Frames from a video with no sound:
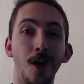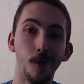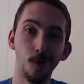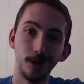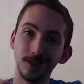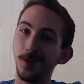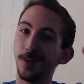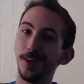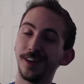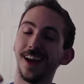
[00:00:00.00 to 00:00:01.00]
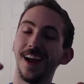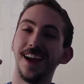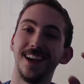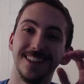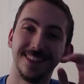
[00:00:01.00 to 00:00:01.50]
What is going on
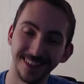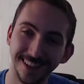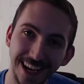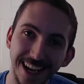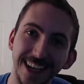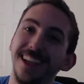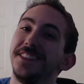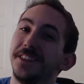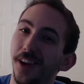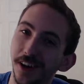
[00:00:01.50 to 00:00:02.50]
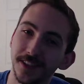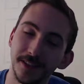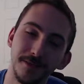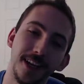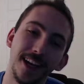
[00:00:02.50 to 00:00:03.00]
guys? Today is an
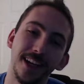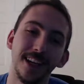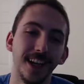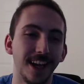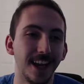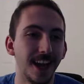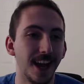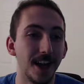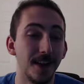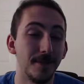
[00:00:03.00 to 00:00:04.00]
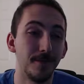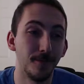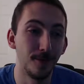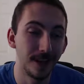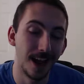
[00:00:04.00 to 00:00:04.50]
awesome day.
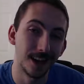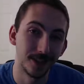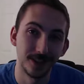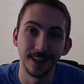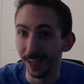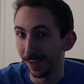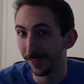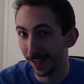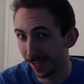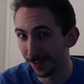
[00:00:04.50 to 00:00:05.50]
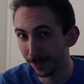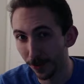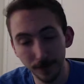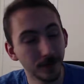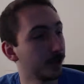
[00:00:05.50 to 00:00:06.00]
Um, we actually have hit
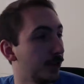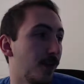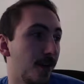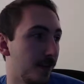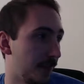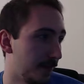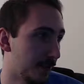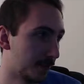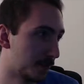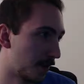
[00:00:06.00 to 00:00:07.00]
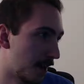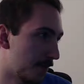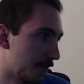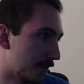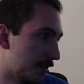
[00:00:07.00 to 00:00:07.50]
over 250
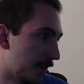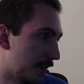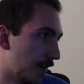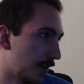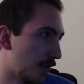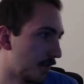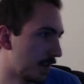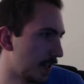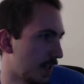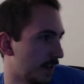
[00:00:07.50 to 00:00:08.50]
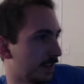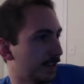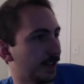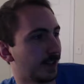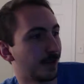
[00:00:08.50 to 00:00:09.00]
subscribers. If I go over here and
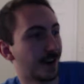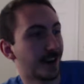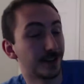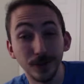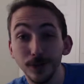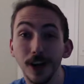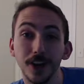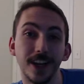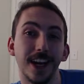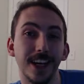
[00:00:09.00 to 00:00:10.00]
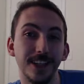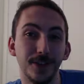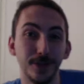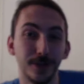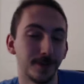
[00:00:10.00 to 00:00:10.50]
look, we're at
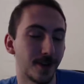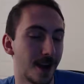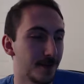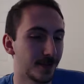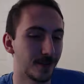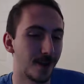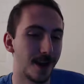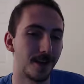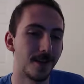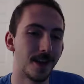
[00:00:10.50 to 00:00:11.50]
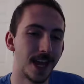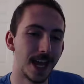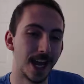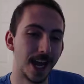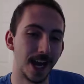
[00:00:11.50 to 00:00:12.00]
282 subscribers for a while.
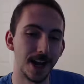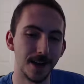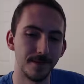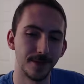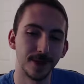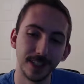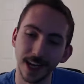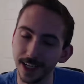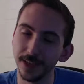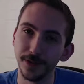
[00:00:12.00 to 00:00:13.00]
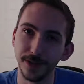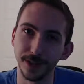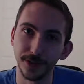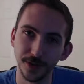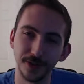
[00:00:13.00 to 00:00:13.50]
Um, the reason I didn't do this
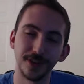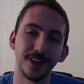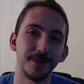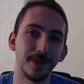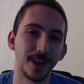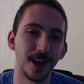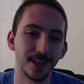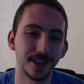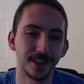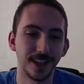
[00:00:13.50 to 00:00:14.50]
sooner is because